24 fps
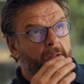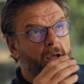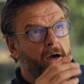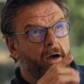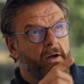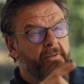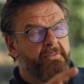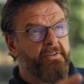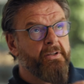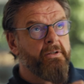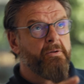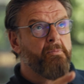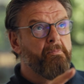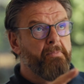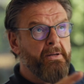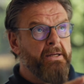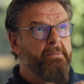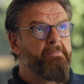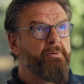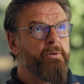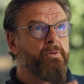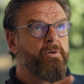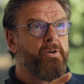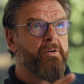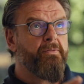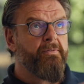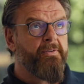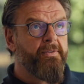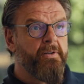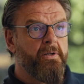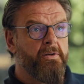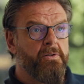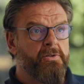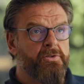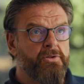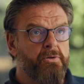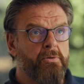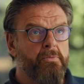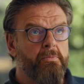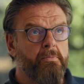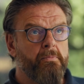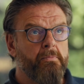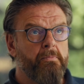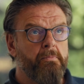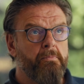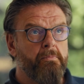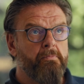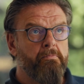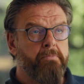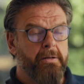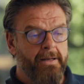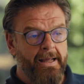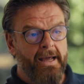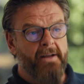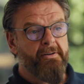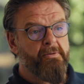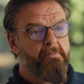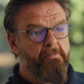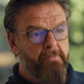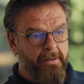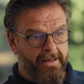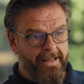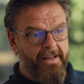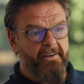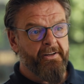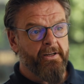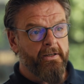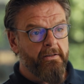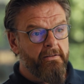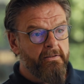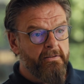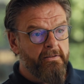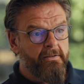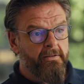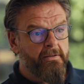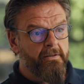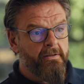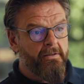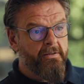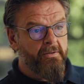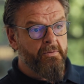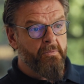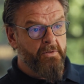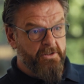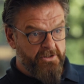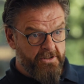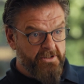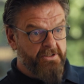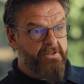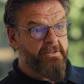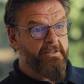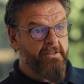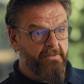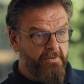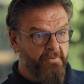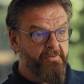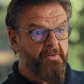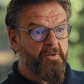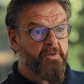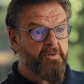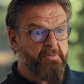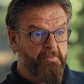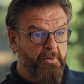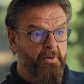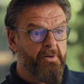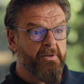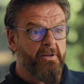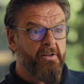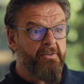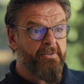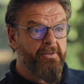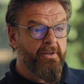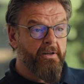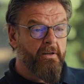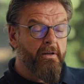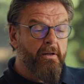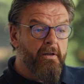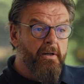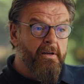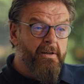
I think people confuse plan and planning, which is the first point, I think.